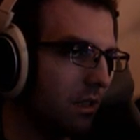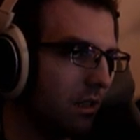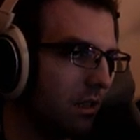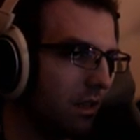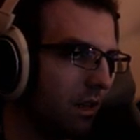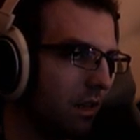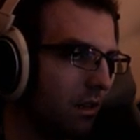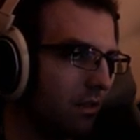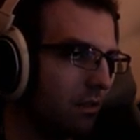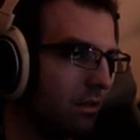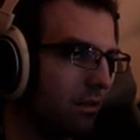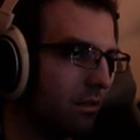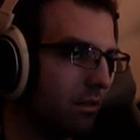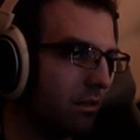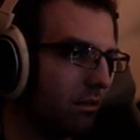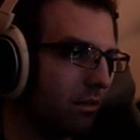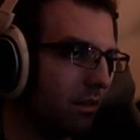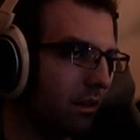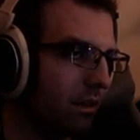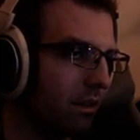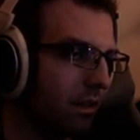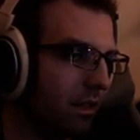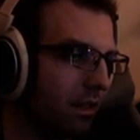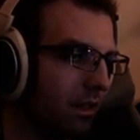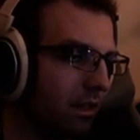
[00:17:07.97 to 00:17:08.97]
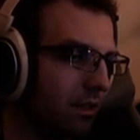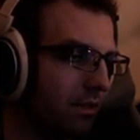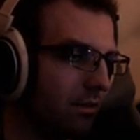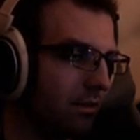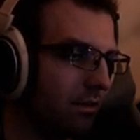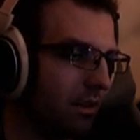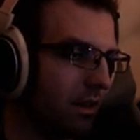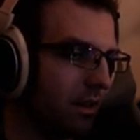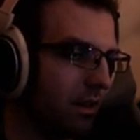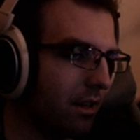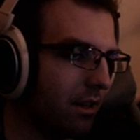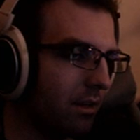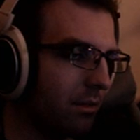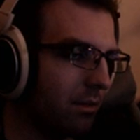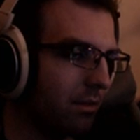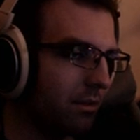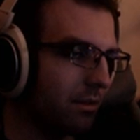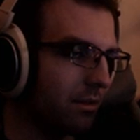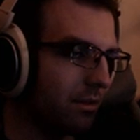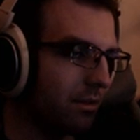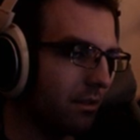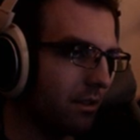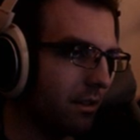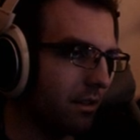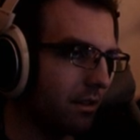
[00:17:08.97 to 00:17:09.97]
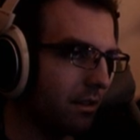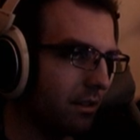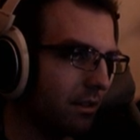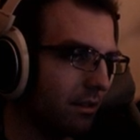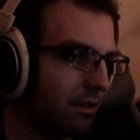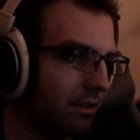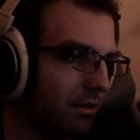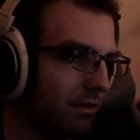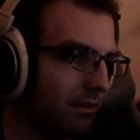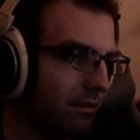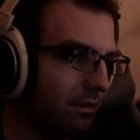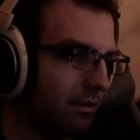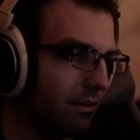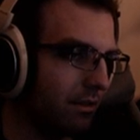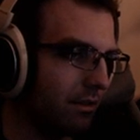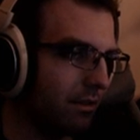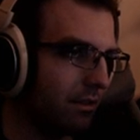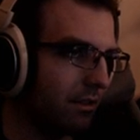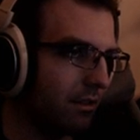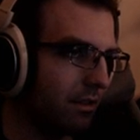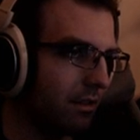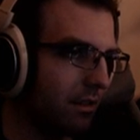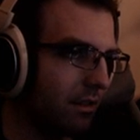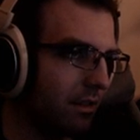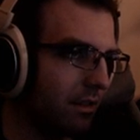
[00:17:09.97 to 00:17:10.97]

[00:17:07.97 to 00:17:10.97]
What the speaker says: Alright, she's strong against fire, which is not good for her.